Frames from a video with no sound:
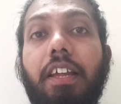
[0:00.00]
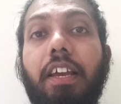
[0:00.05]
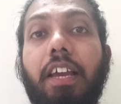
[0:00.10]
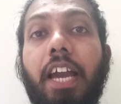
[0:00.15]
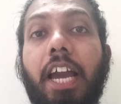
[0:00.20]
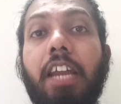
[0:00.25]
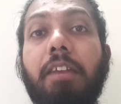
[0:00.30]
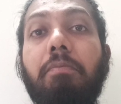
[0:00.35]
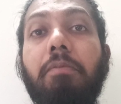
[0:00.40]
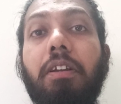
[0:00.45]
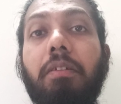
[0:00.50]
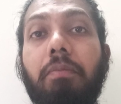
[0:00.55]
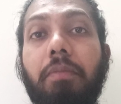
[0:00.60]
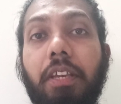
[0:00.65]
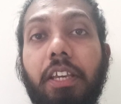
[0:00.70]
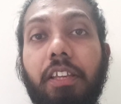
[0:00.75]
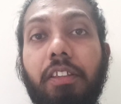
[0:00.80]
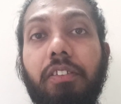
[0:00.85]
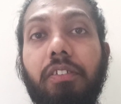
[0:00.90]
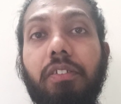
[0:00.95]
animal
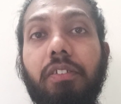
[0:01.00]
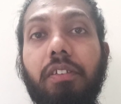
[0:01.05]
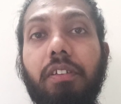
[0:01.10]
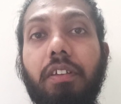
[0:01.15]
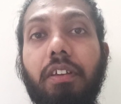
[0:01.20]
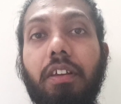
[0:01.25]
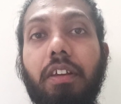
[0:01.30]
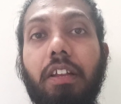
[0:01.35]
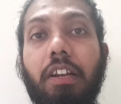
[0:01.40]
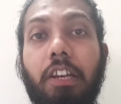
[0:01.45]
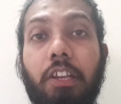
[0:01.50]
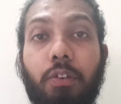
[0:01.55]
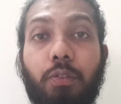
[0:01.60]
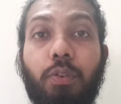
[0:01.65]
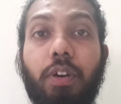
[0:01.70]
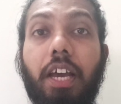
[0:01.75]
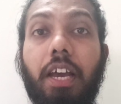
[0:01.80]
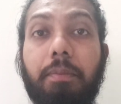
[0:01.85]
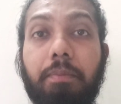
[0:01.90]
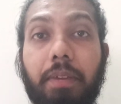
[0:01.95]
beings
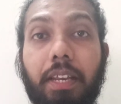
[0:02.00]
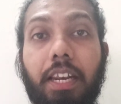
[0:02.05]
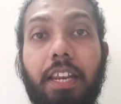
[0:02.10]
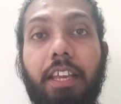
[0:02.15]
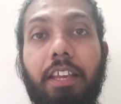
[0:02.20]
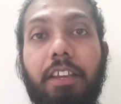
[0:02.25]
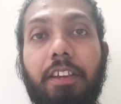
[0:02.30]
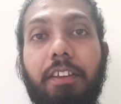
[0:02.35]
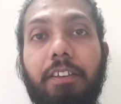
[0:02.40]
live happily.